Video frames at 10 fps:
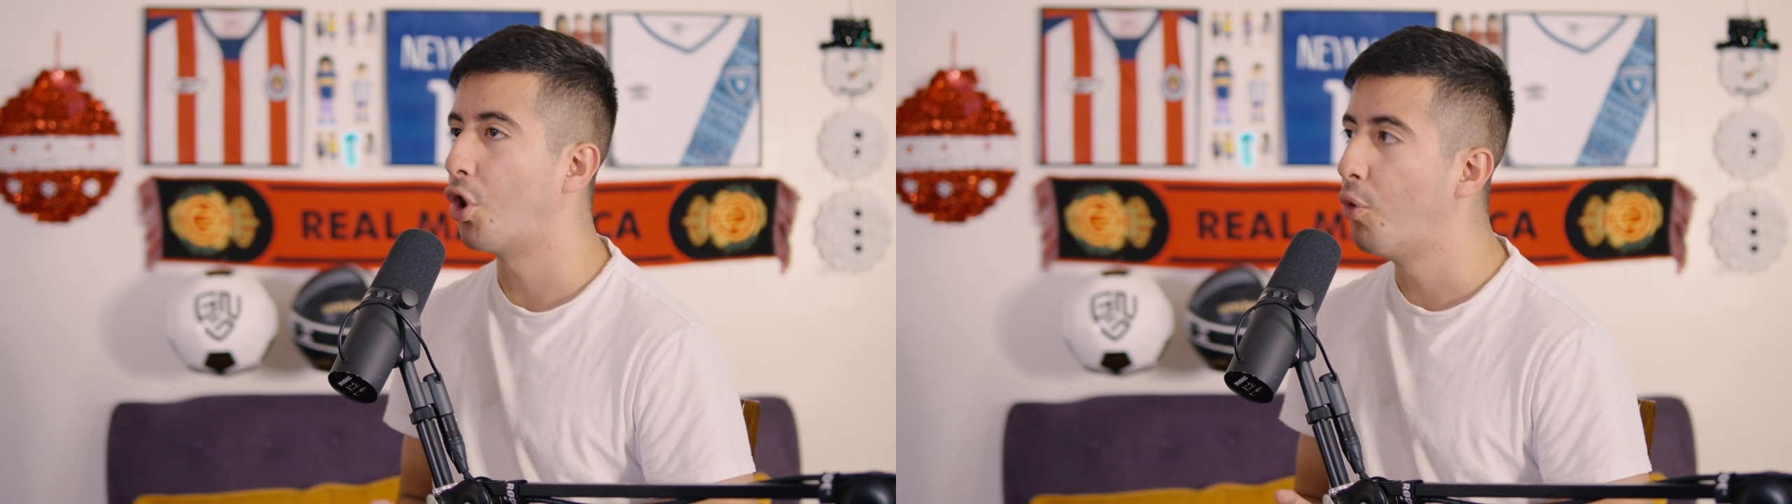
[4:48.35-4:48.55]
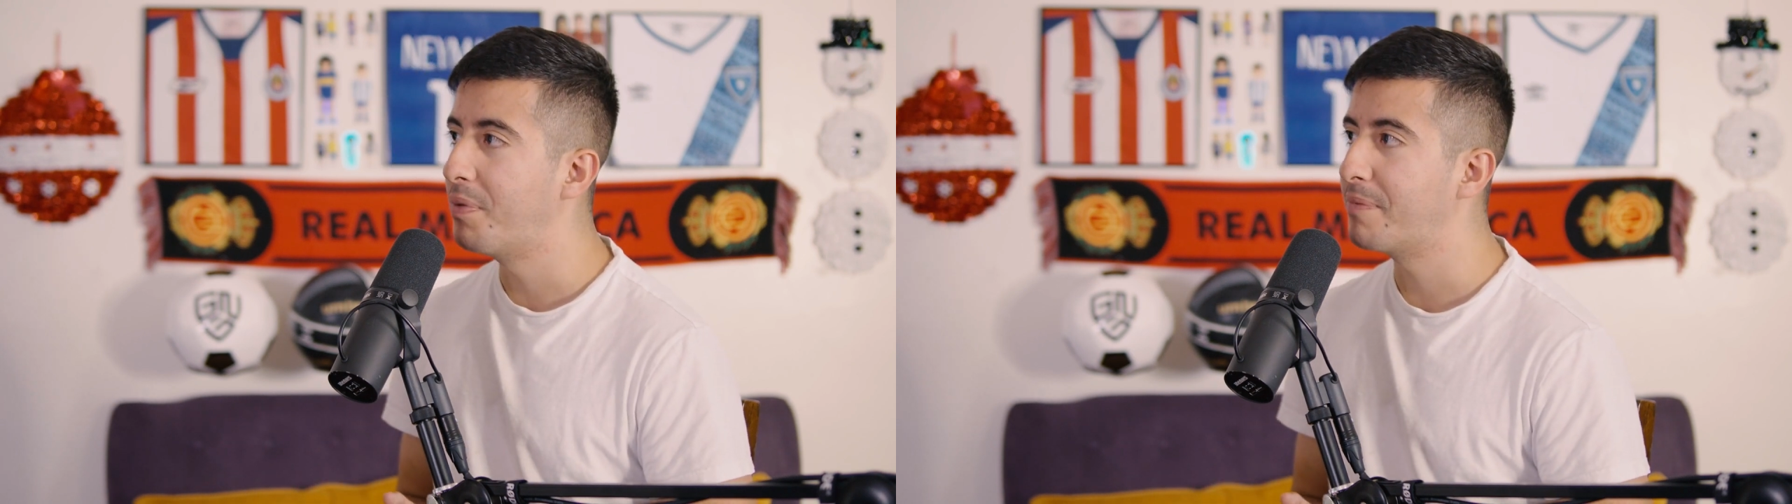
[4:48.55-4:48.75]

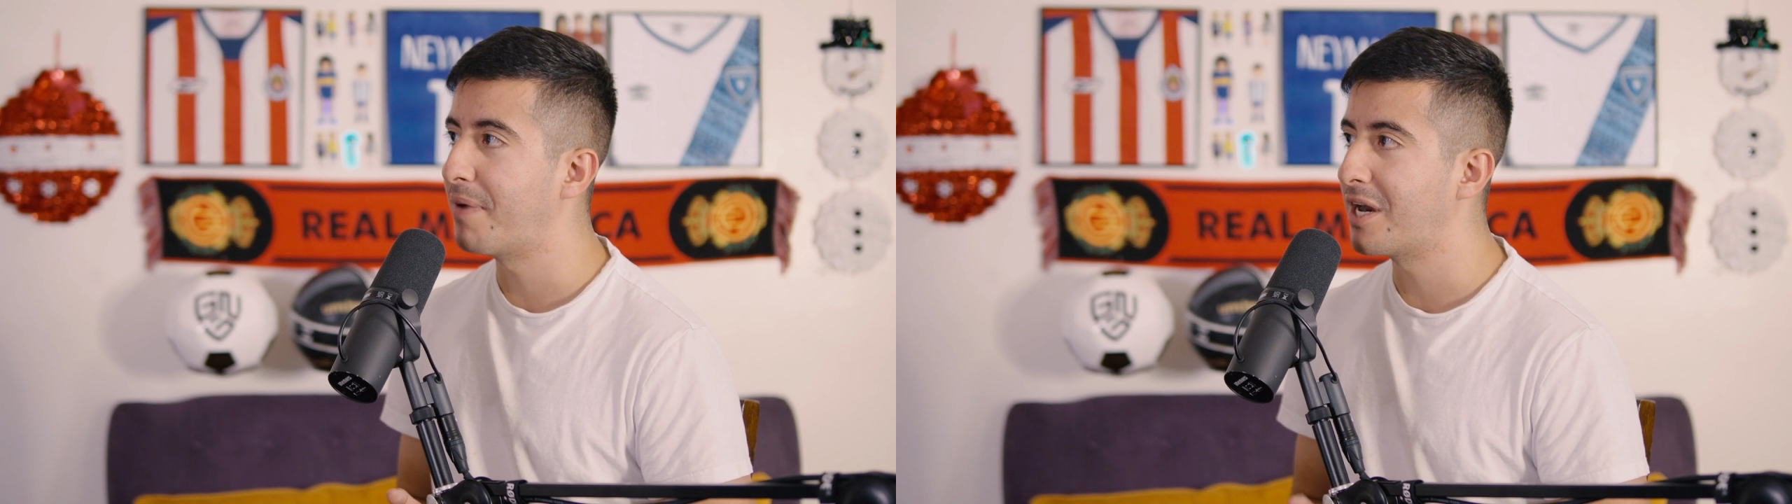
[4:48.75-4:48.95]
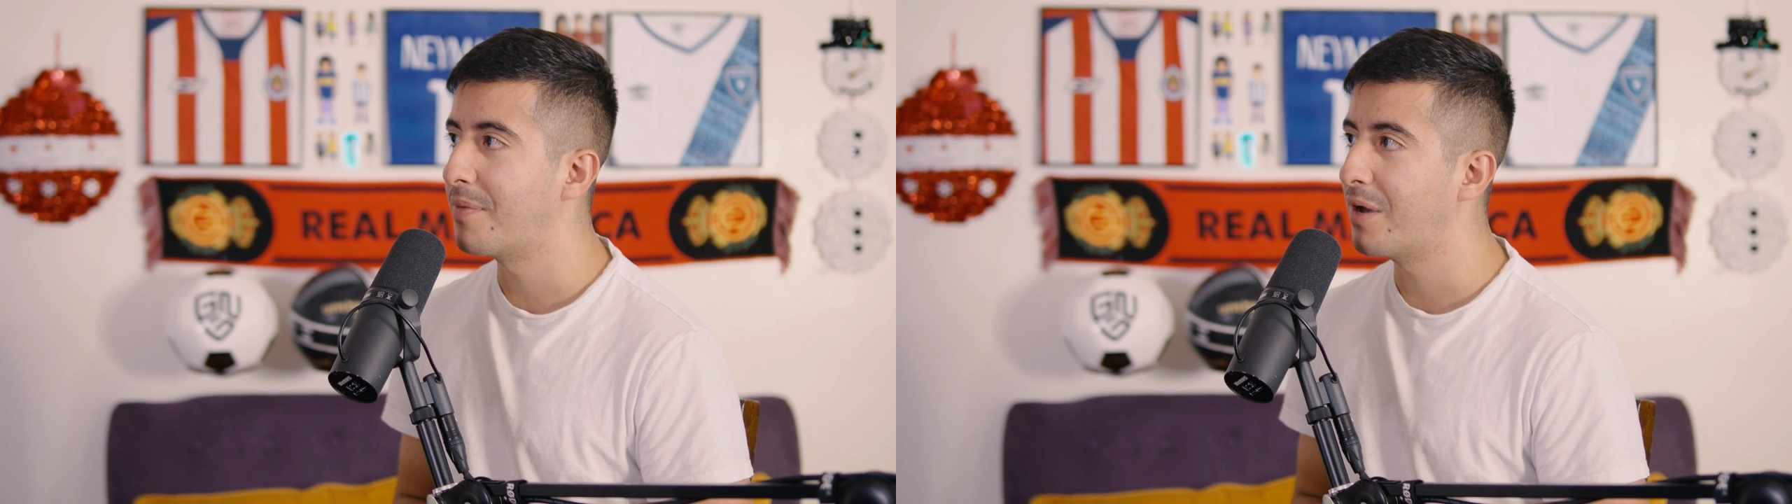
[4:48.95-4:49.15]
hoping
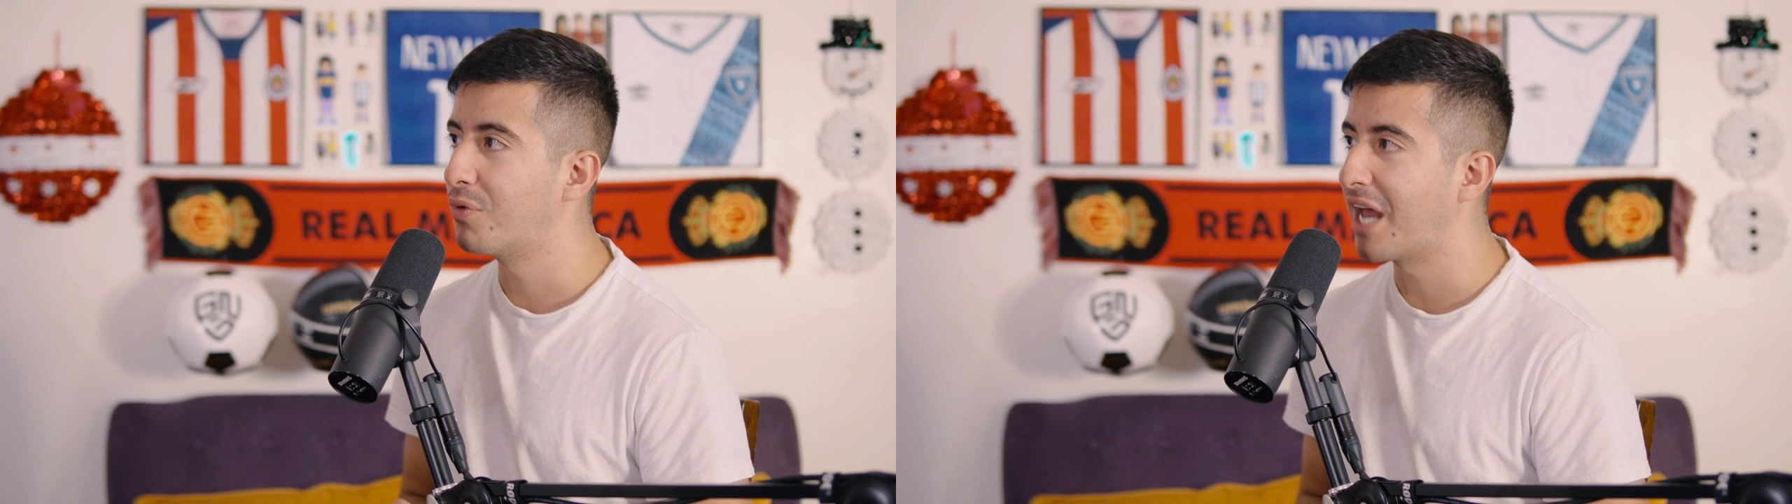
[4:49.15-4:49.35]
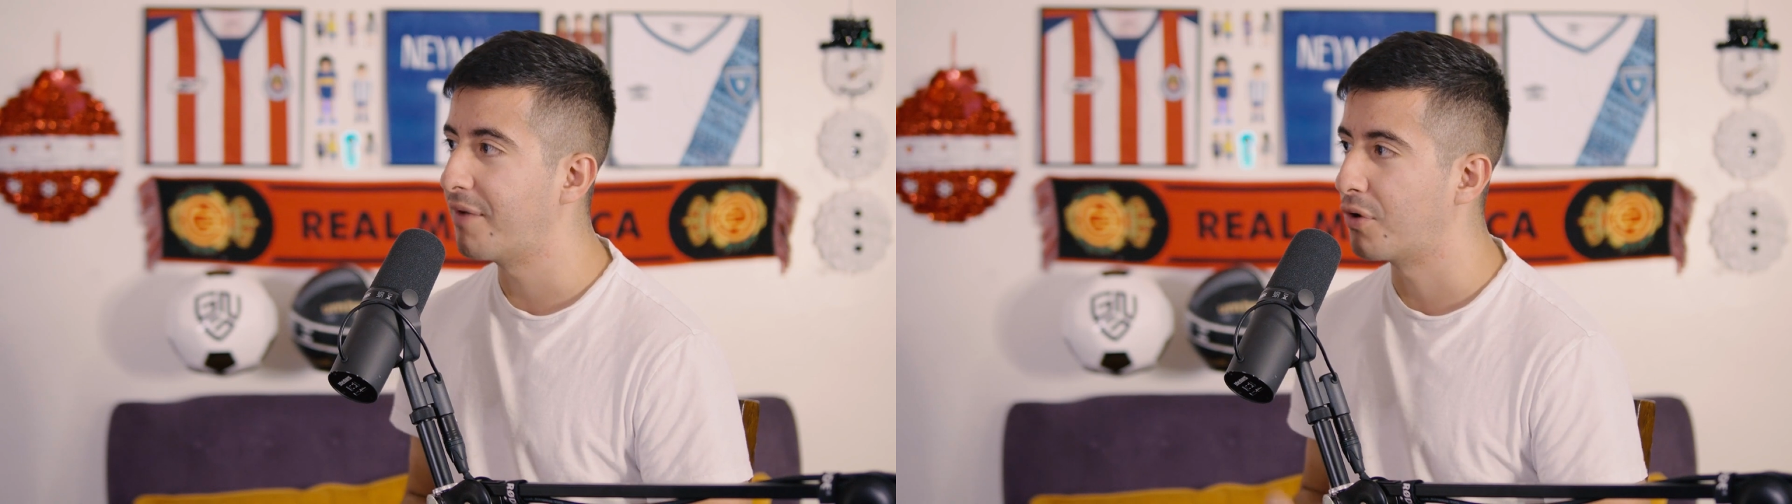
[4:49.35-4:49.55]
Panama would have